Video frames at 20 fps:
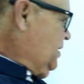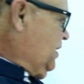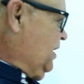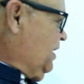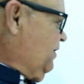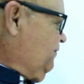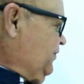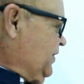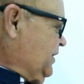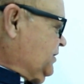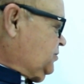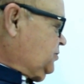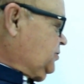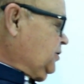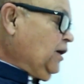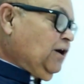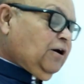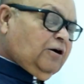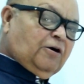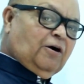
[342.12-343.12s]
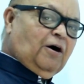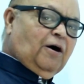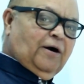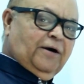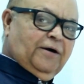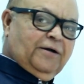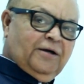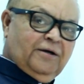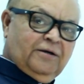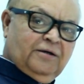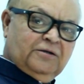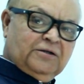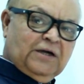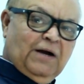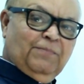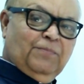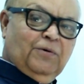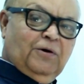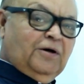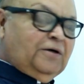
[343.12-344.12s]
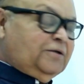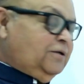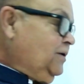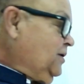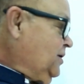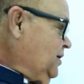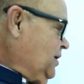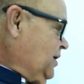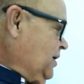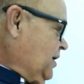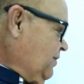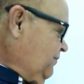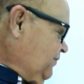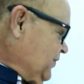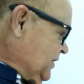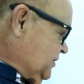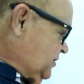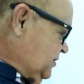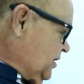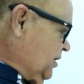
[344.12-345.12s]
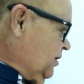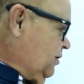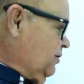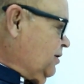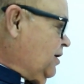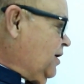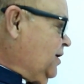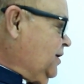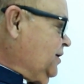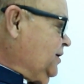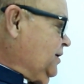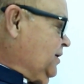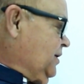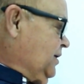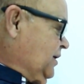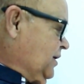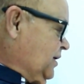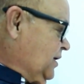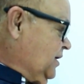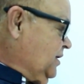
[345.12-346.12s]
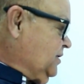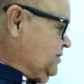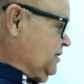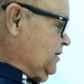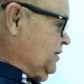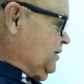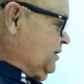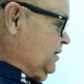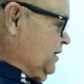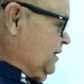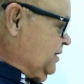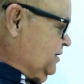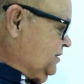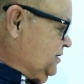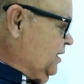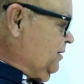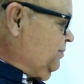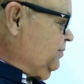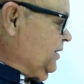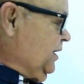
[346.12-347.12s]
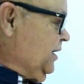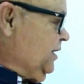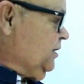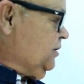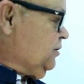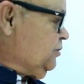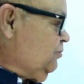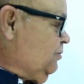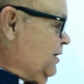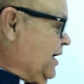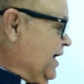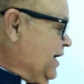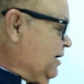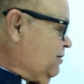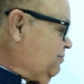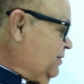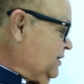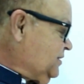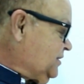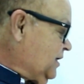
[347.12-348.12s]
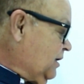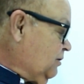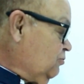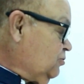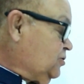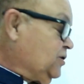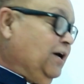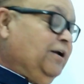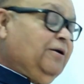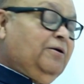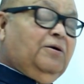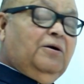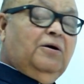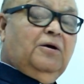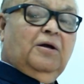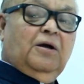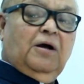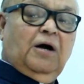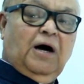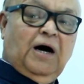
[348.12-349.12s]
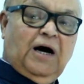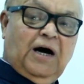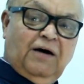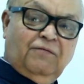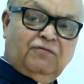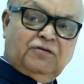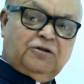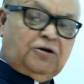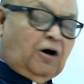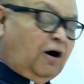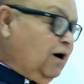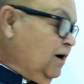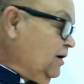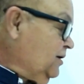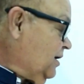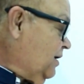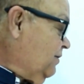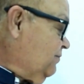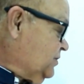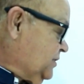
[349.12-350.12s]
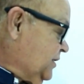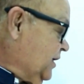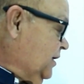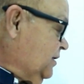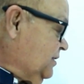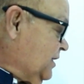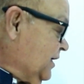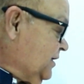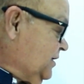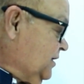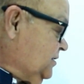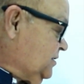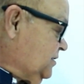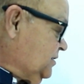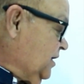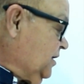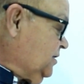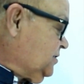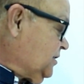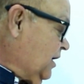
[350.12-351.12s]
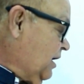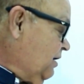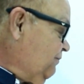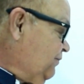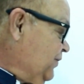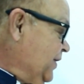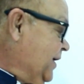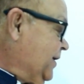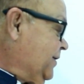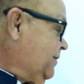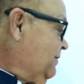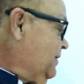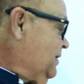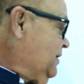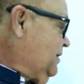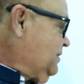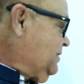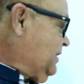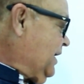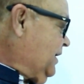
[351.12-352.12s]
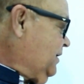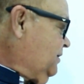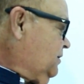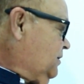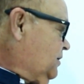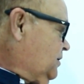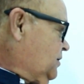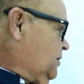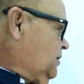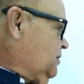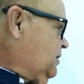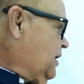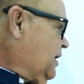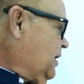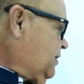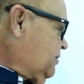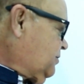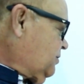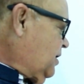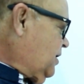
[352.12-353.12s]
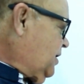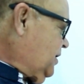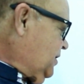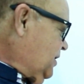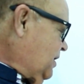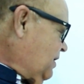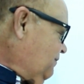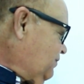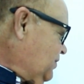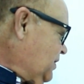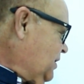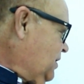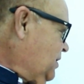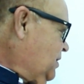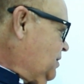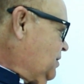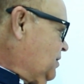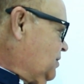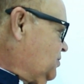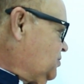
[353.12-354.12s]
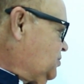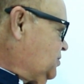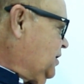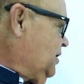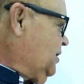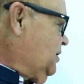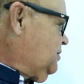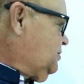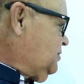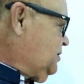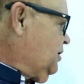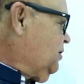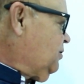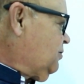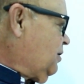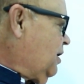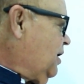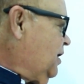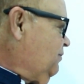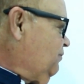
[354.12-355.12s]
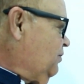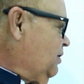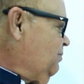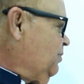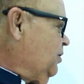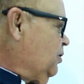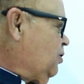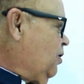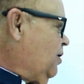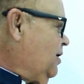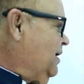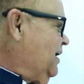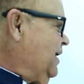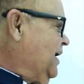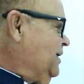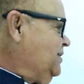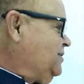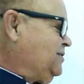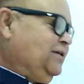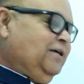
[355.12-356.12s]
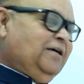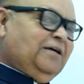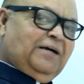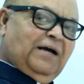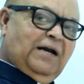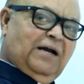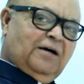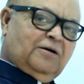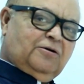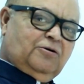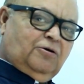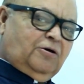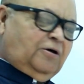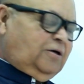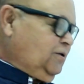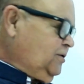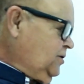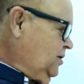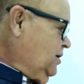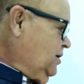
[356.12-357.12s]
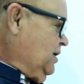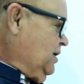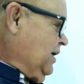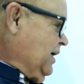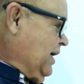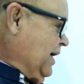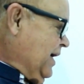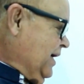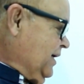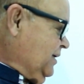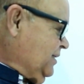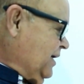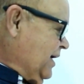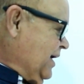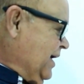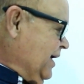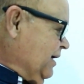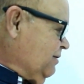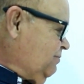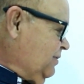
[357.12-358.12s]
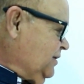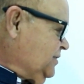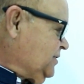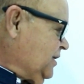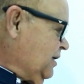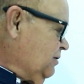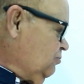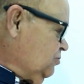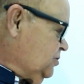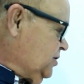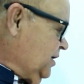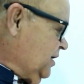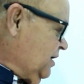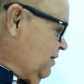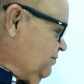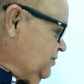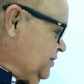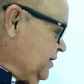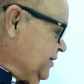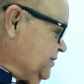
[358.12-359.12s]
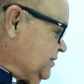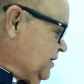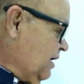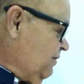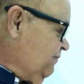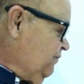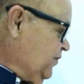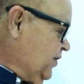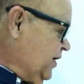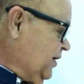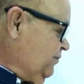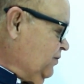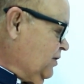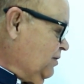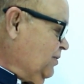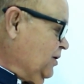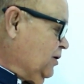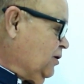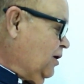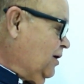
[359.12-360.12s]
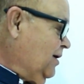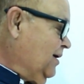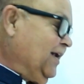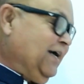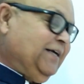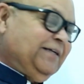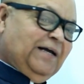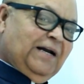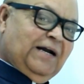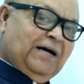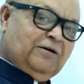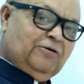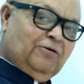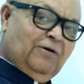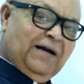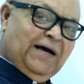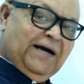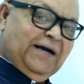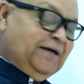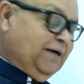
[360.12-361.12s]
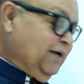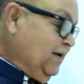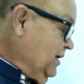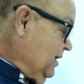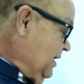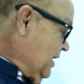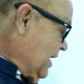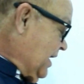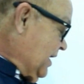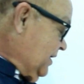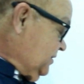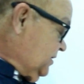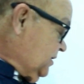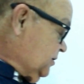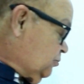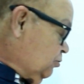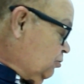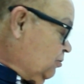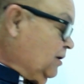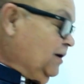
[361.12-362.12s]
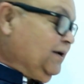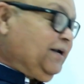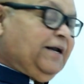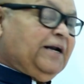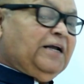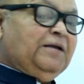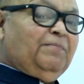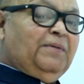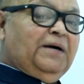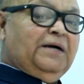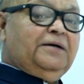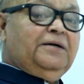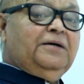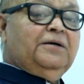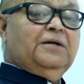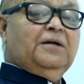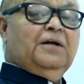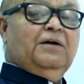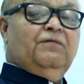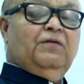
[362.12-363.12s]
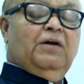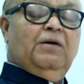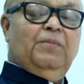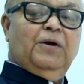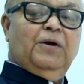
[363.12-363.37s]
if a zinc rod, suppose if a zinc rod is dipped into aqueous solution of salt of zinc, that is zinc sulfate, then the rod of the zinc, zinc rod will be called as zinc electrode, and the aqueous solution of zinc sulfate will be called as electrolyte, and this whole arrangement will be